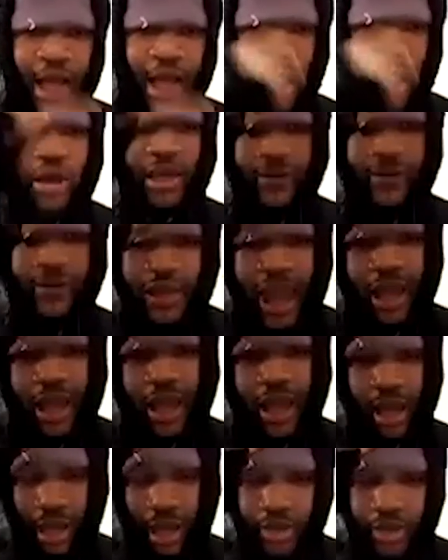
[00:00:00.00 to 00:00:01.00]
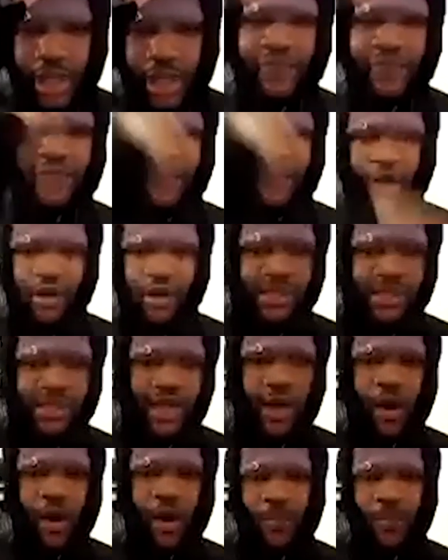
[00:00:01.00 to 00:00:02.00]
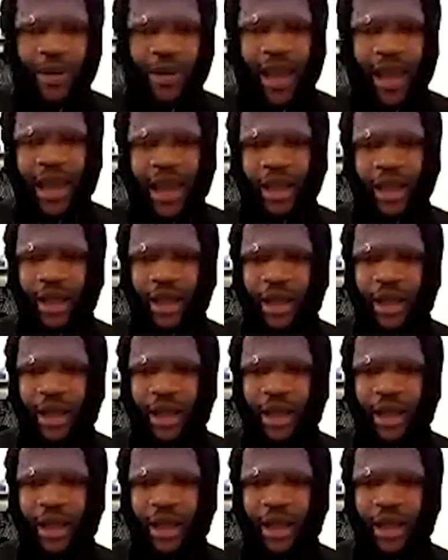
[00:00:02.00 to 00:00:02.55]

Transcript: I'll give you, like, one of the verses that were, but, like,